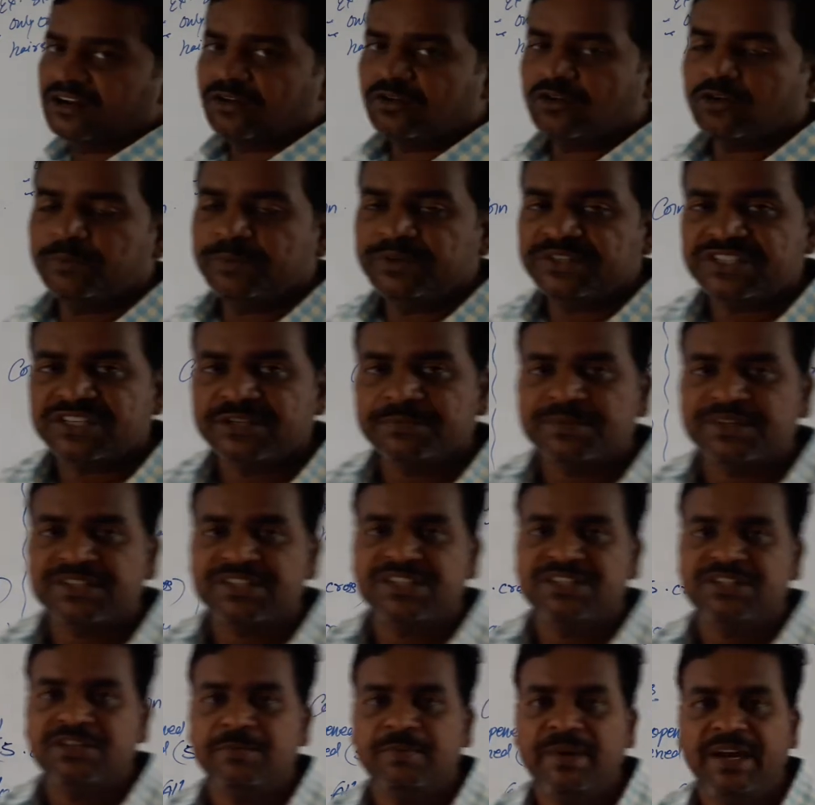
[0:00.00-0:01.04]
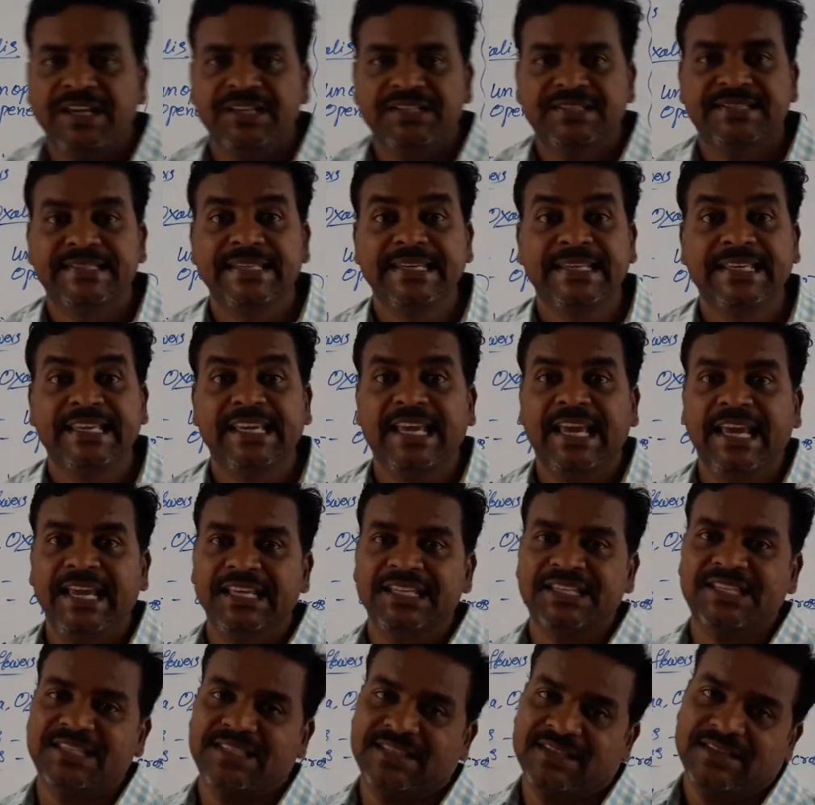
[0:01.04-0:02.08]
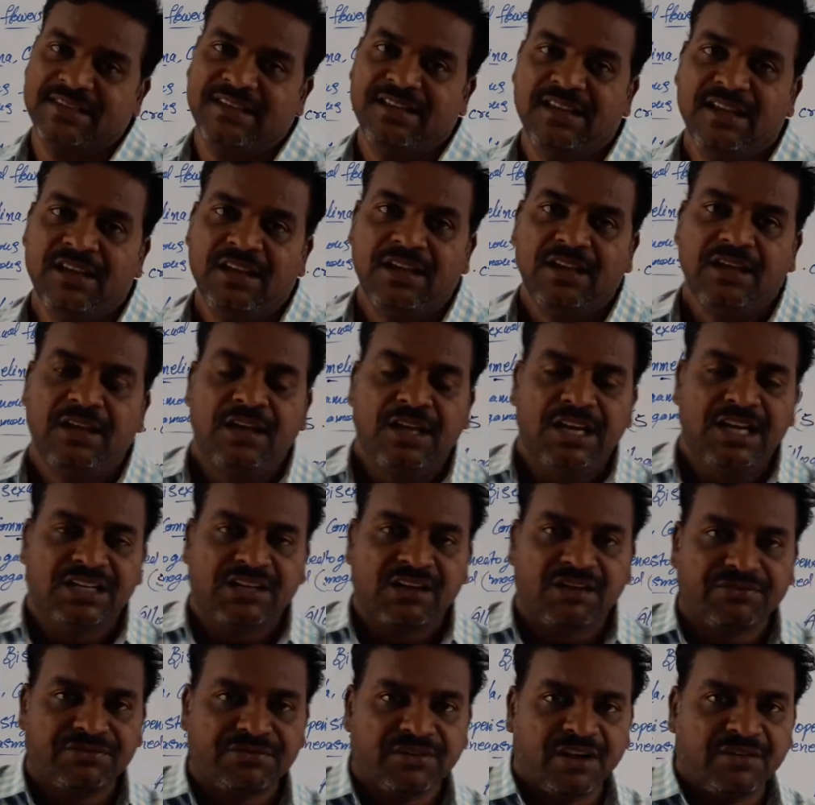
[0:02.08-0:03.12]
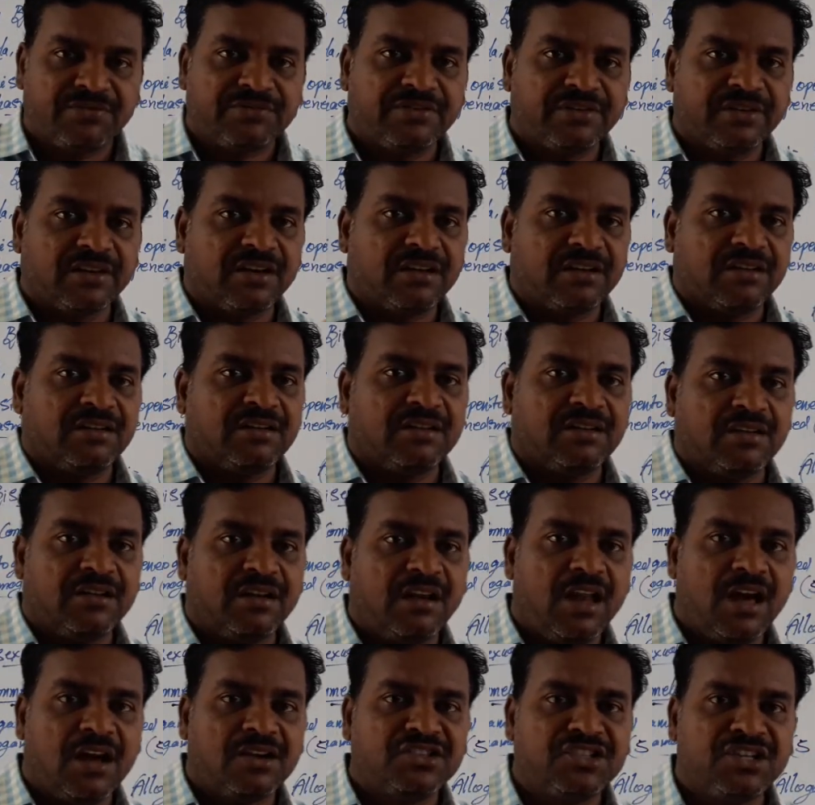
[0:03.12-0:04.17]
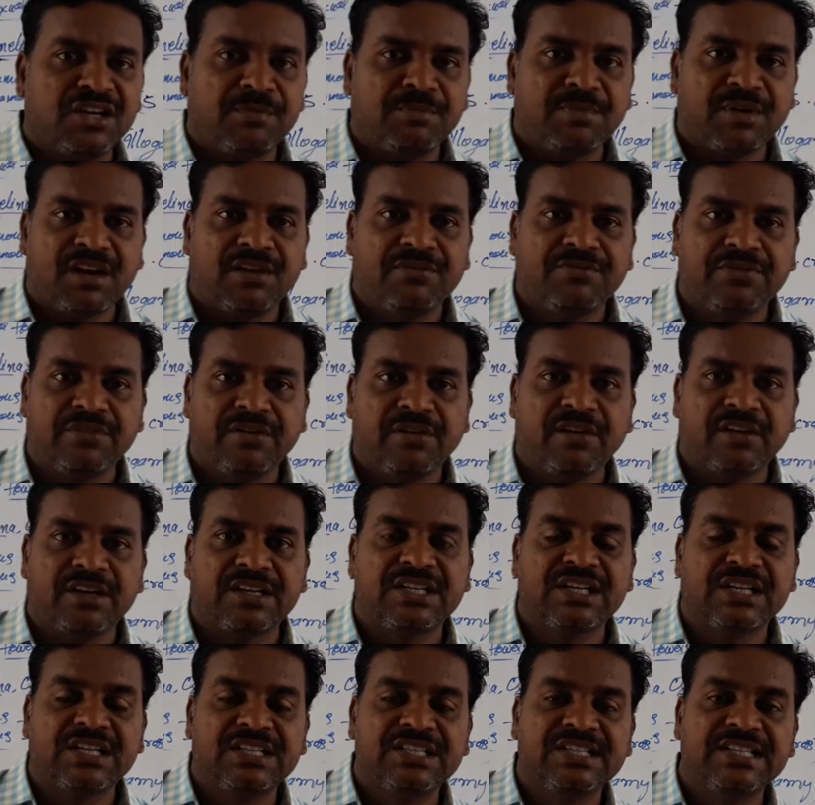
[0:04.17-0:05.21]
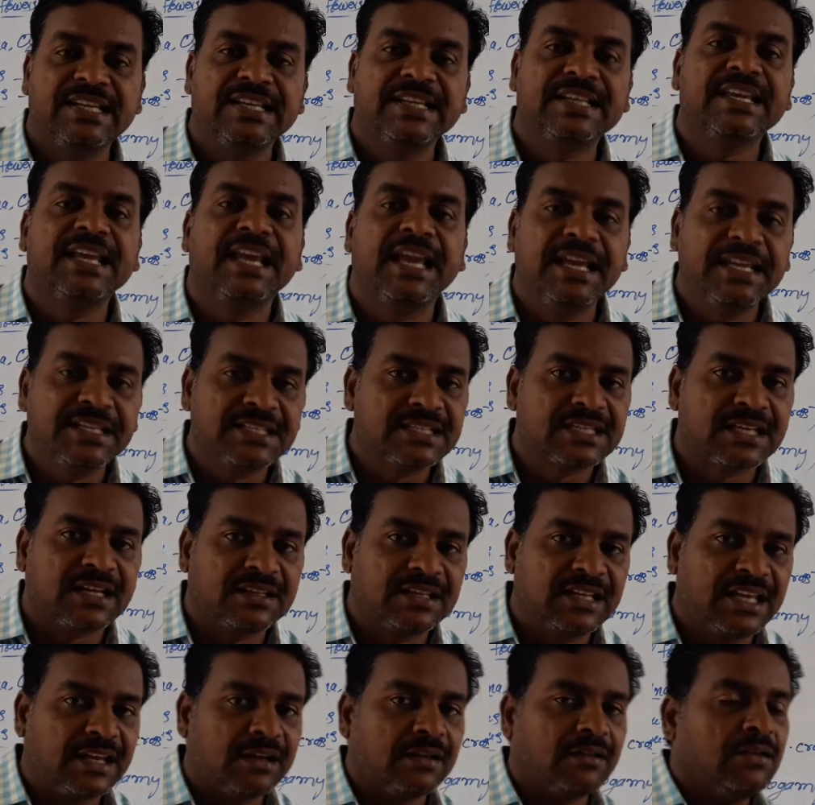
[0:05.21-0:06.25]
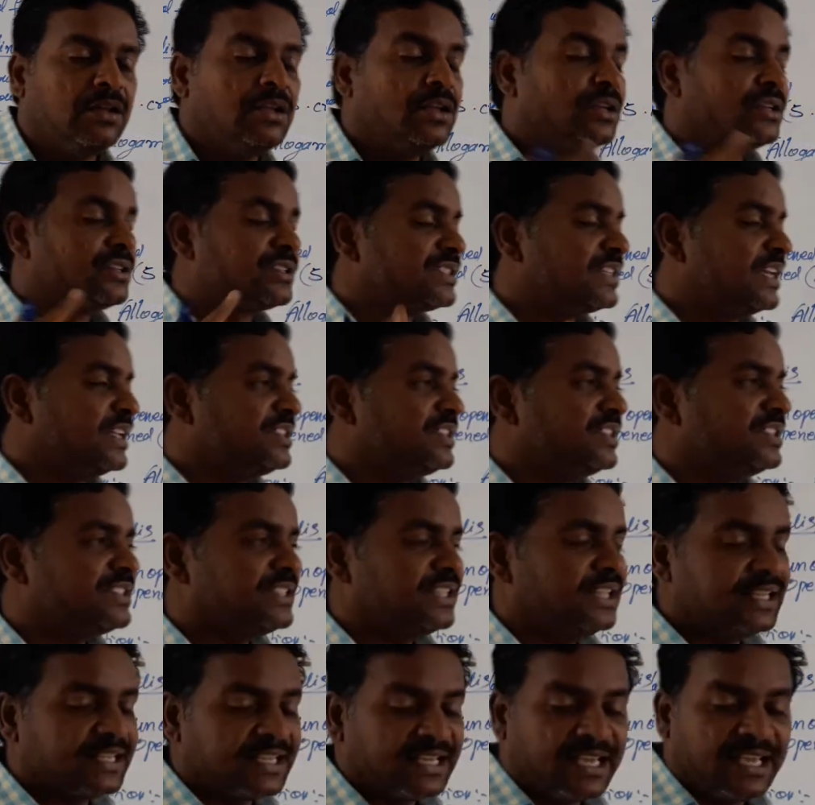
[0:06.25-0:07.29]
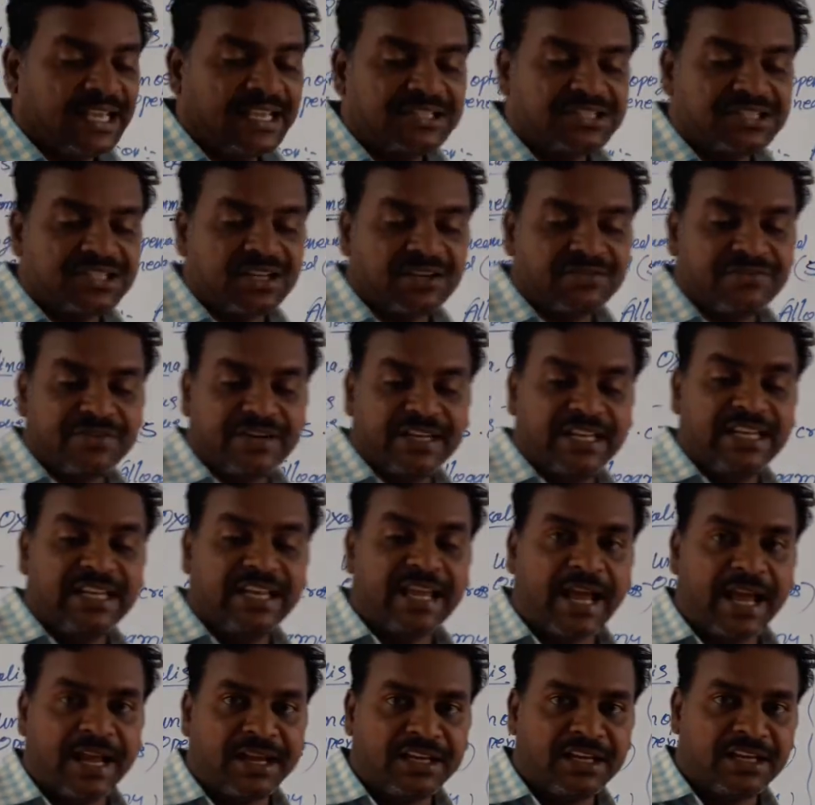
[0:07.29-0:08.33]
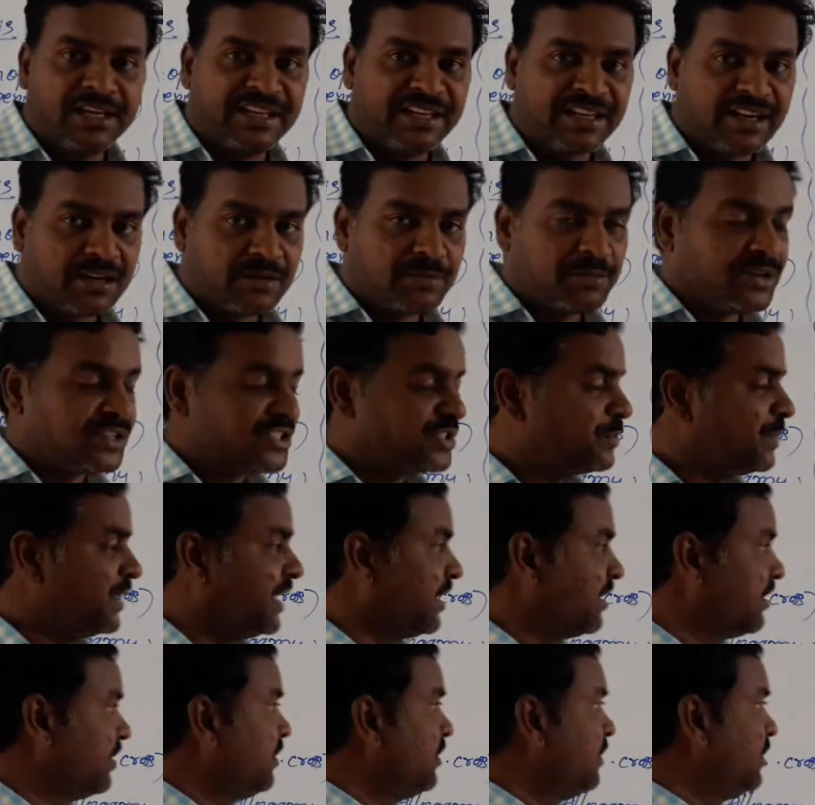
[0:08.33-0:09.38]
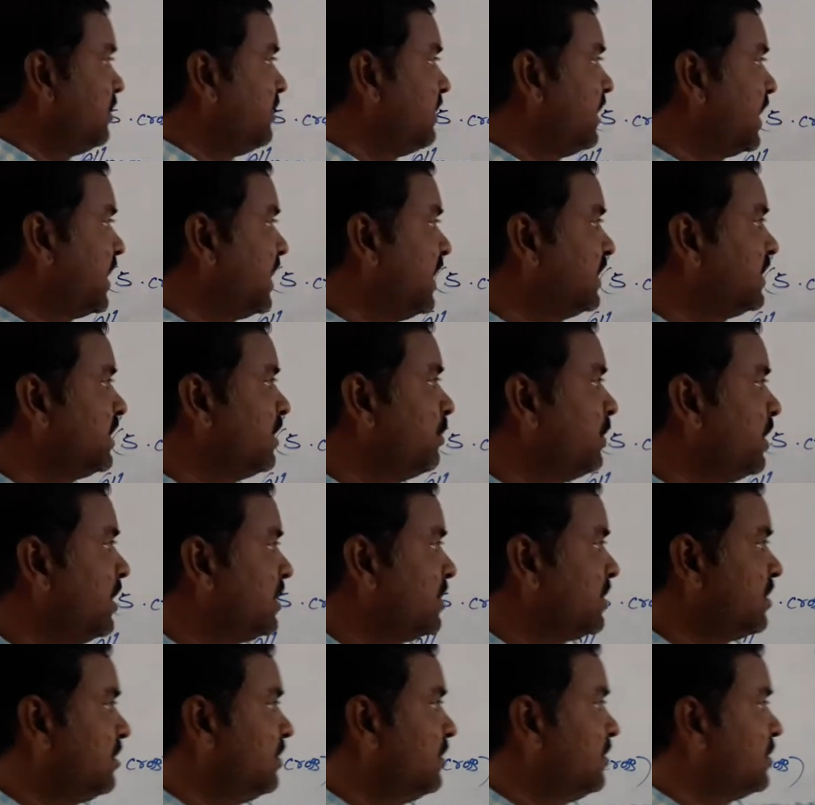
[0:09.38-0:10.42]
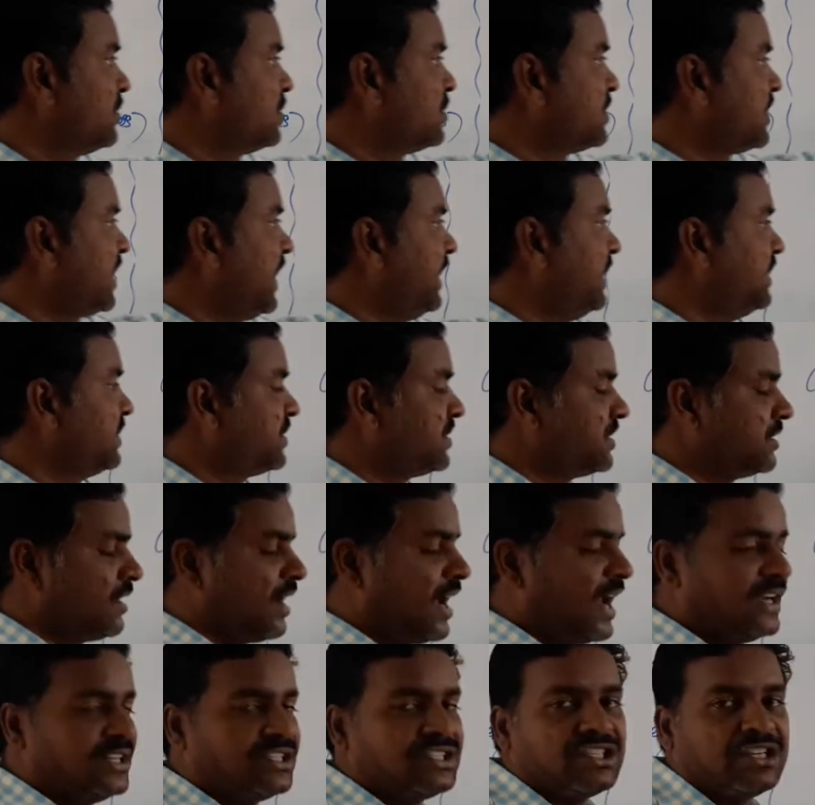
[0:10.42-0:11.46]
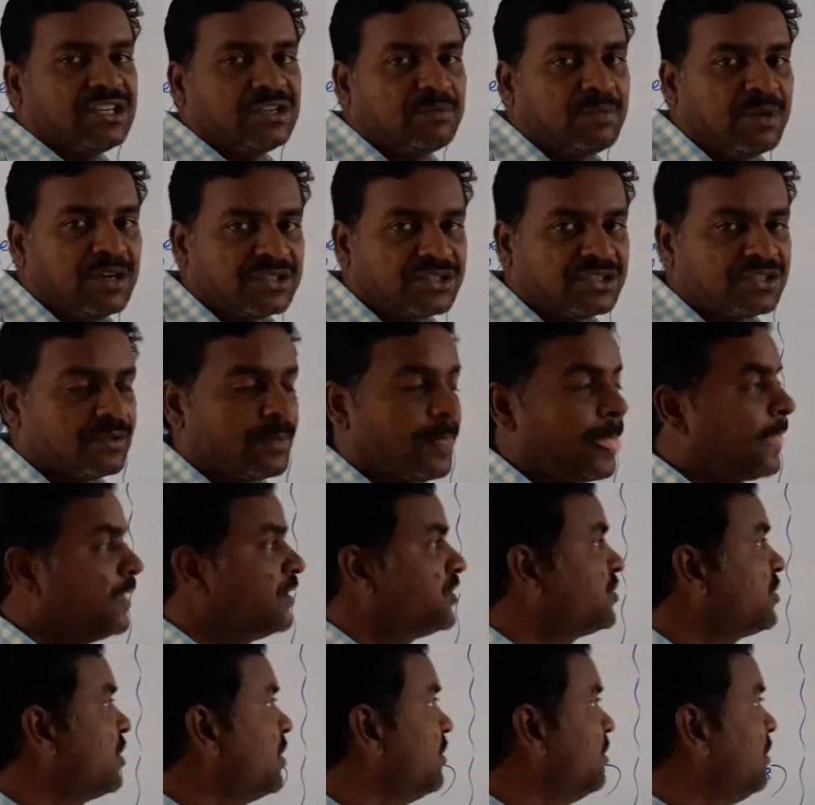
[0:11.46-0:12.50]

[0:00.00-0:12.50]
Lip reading: cob is represented by silky hairs. A tuft of large number of silky hairs are there. Such silky hairs are freely hanging in atmosphere. They are nothing but styles and stigmas. So